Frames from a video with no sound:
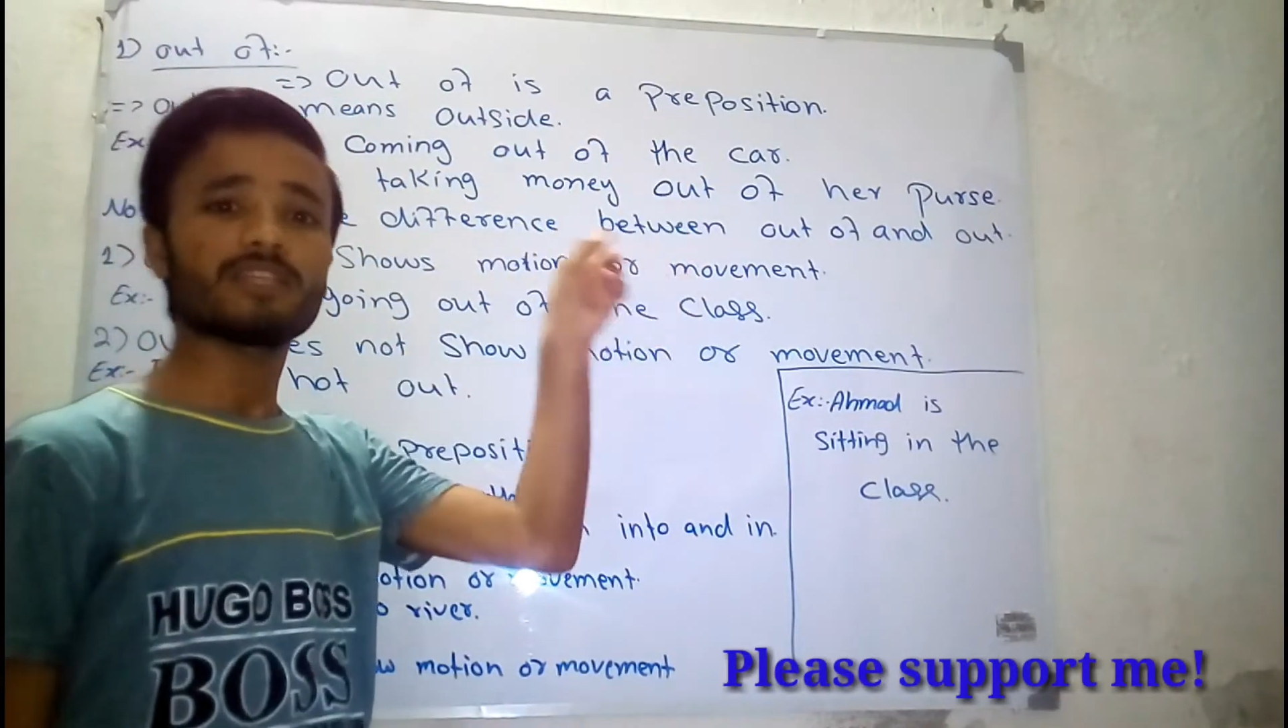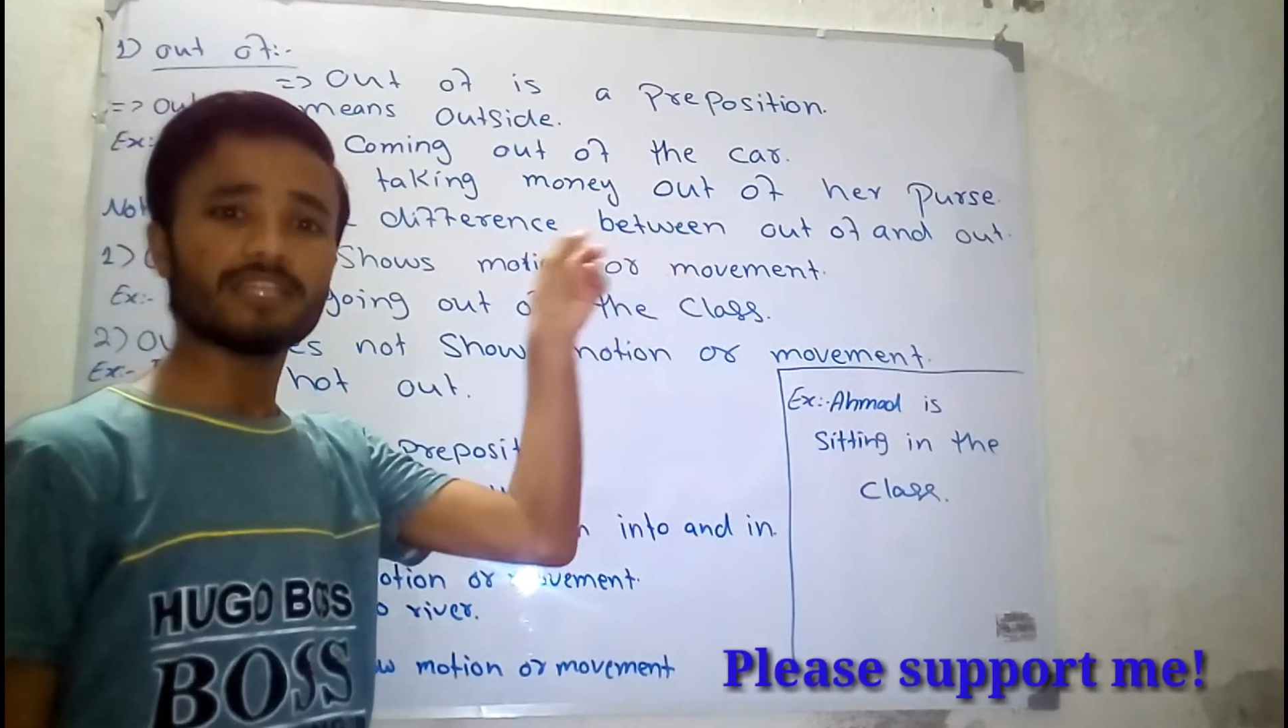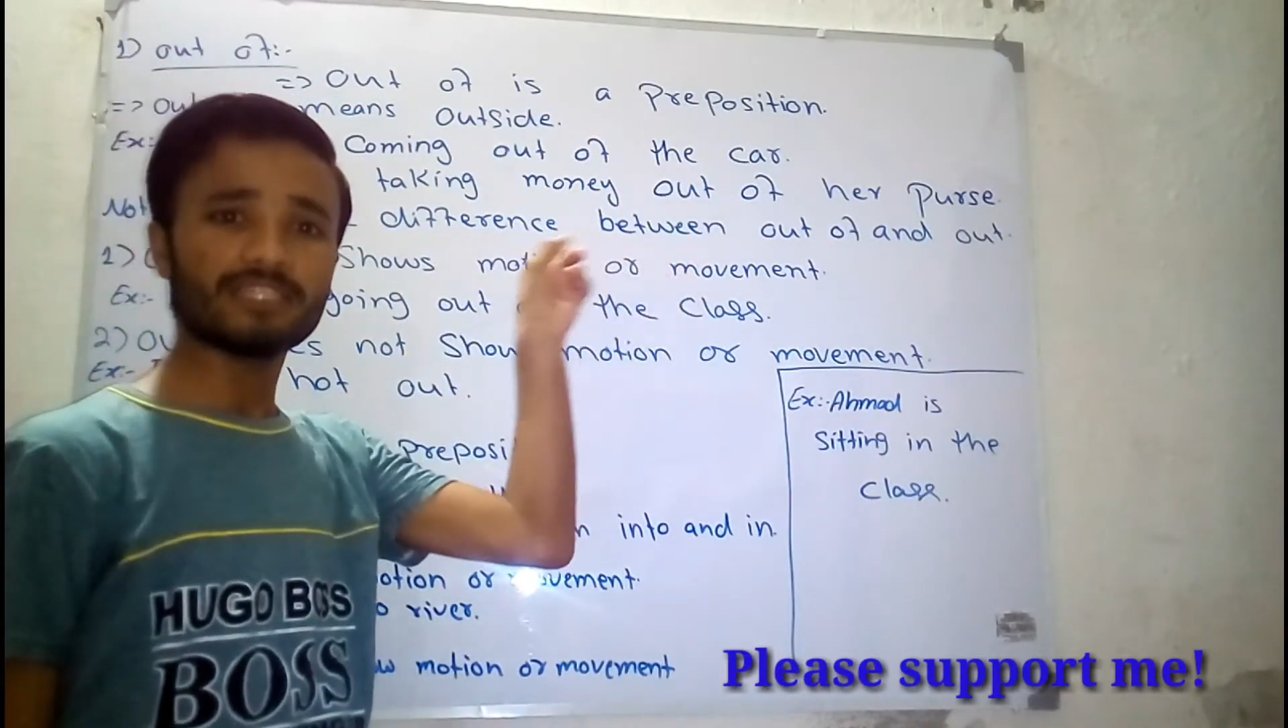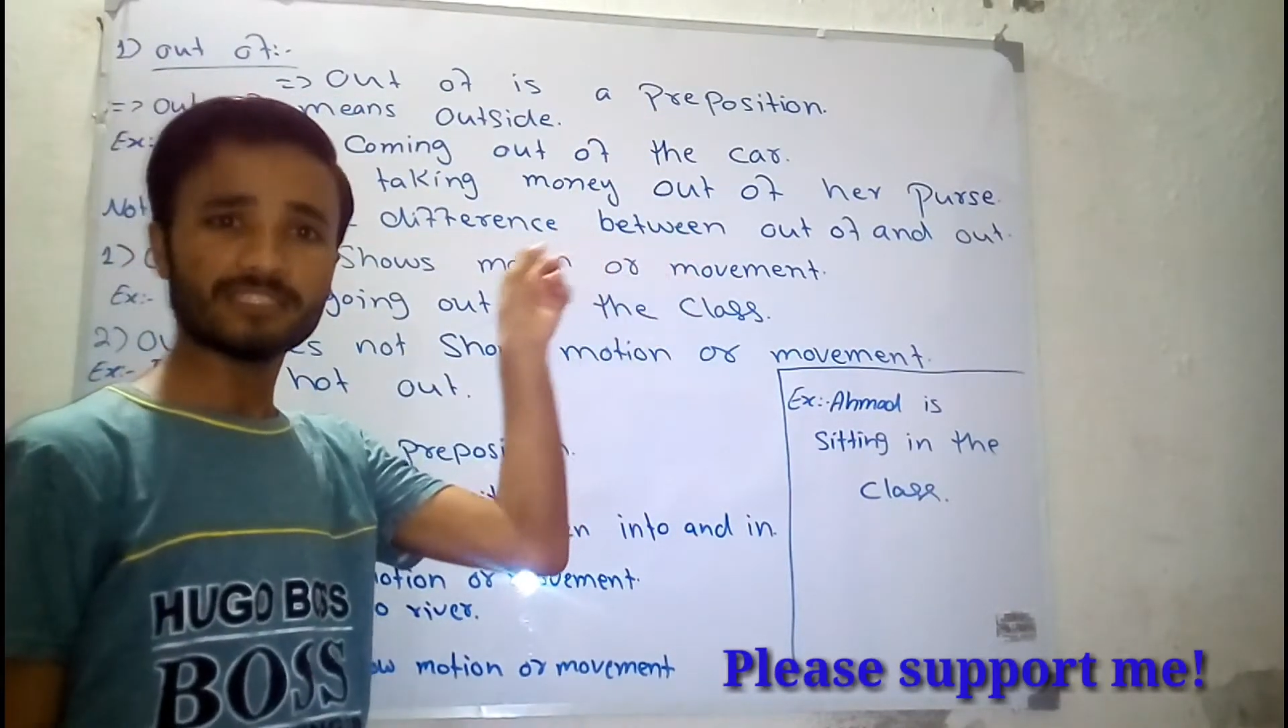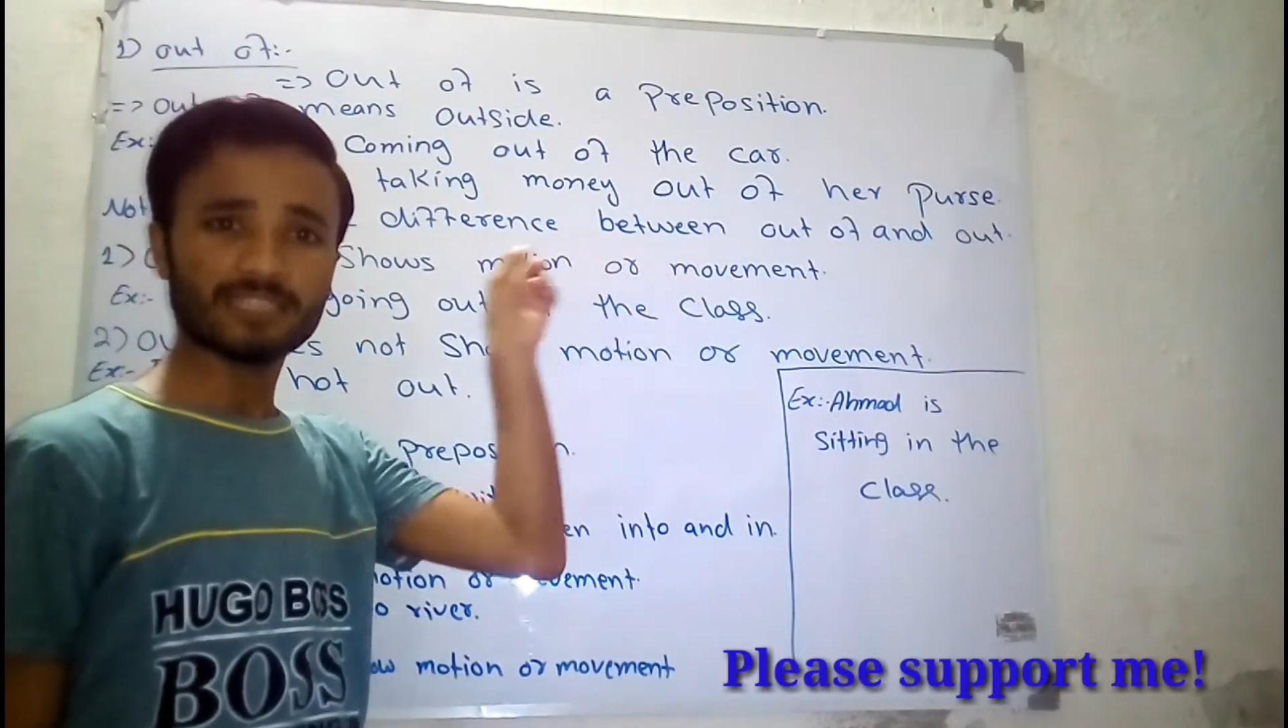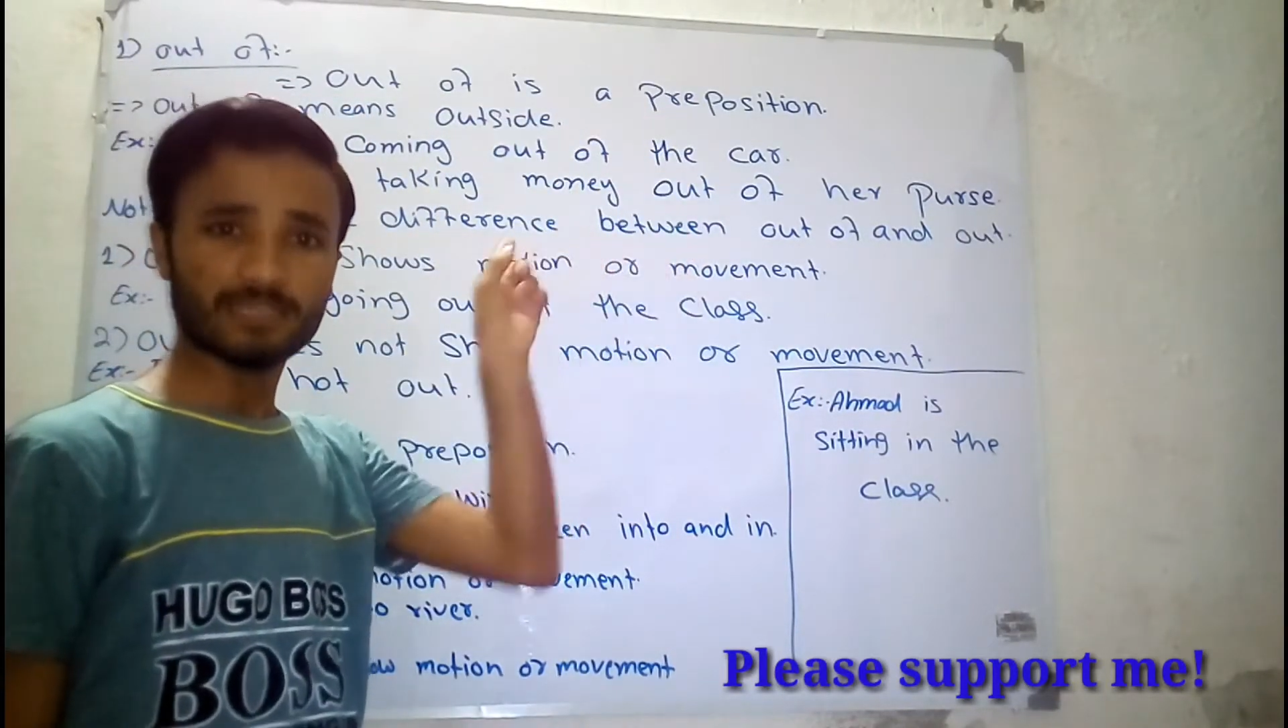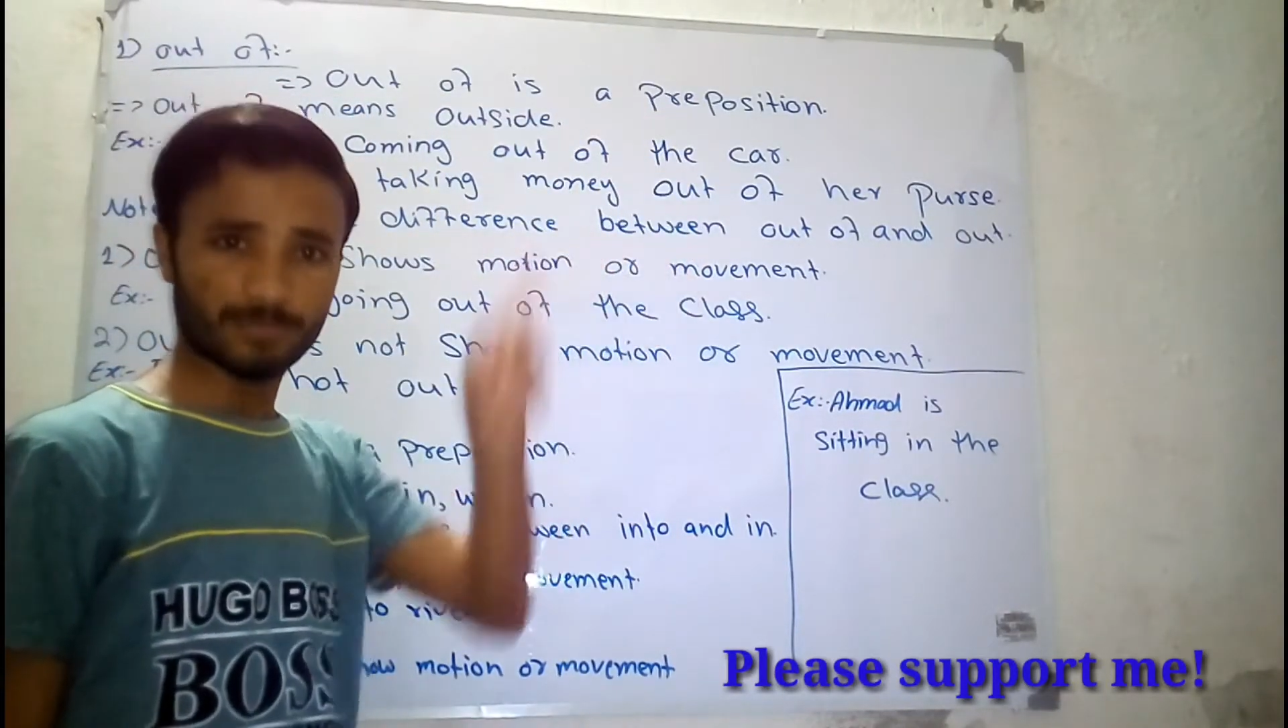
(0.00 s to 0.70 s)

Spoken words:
It is a